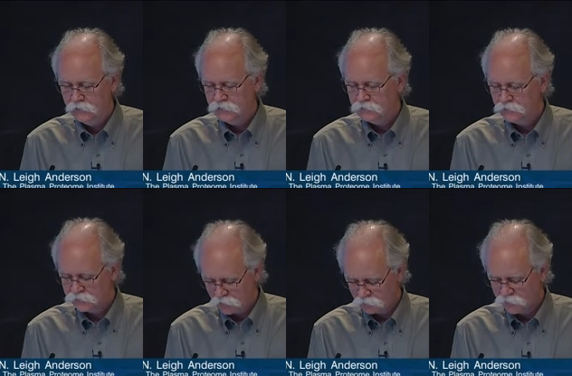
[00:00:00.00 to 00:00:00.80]
So to
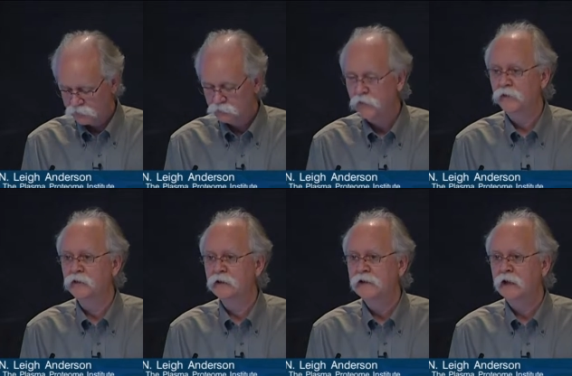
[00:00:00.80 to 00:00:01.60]
start with, with the
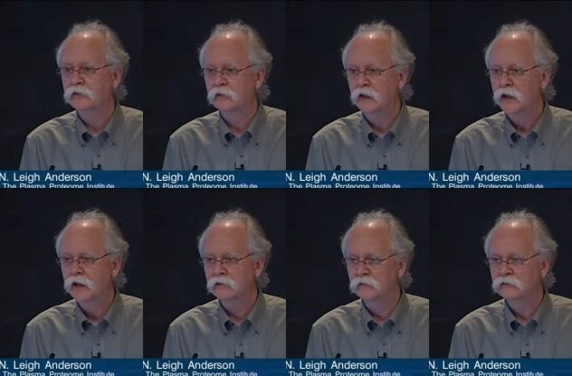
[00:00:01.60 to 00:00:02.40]
detector
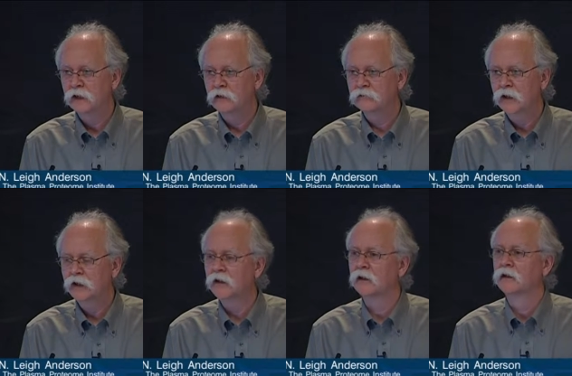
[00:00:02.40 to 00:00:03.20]
end of this kind of
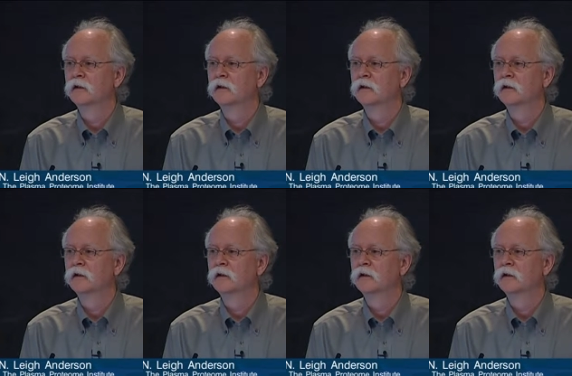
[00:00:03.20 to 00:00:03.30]
technique,